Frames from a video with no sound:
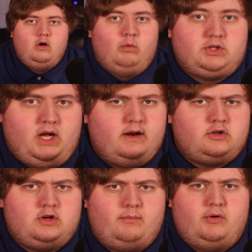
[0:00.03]
Donald
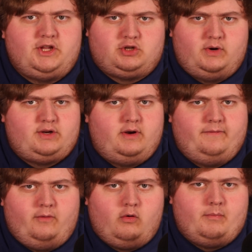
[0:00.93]
Trump win the
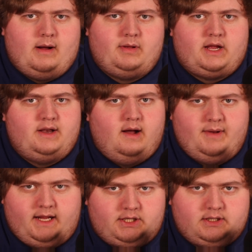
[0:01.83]
2024 Republican
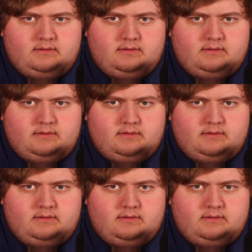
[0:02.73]
nomination?